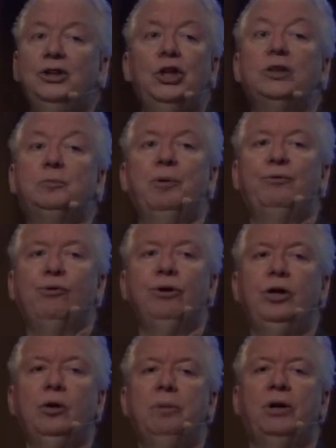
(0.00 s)
just before
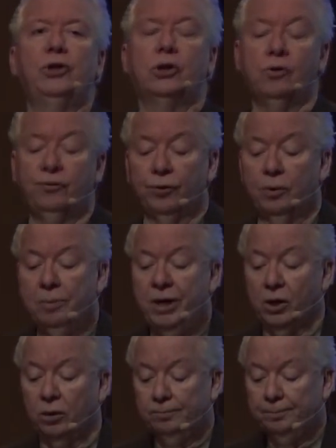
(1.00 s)
you're about to go for a
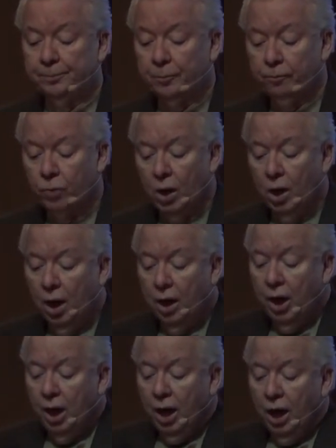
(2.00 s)
meal.
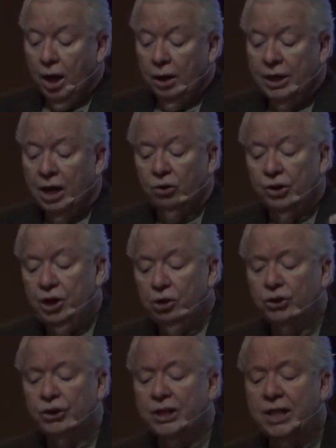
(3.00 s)
Now,
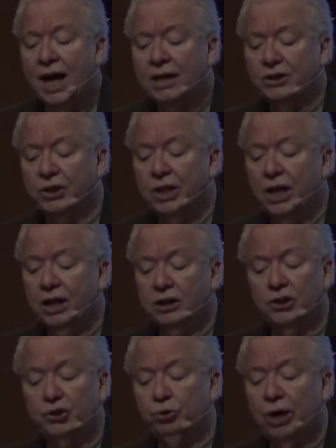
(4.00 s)
using that as an
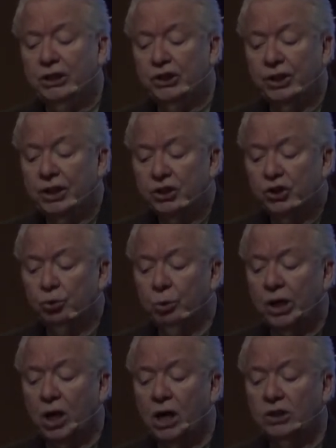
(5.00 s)
illustration, this is
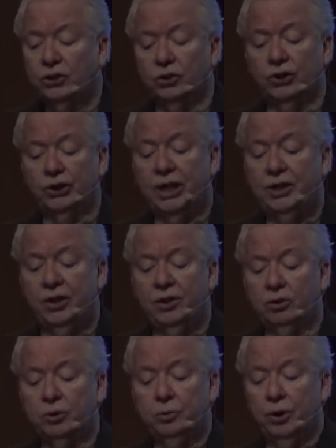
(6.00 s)
what Osler said to
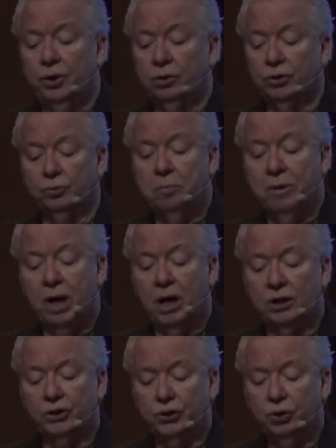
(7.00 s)
those, those
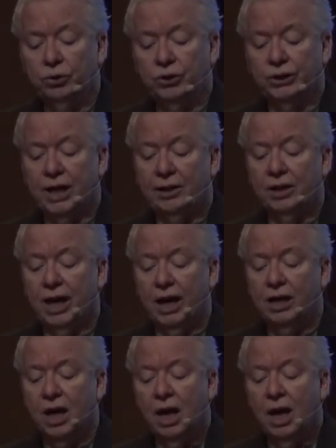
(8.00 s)
uh, students that day.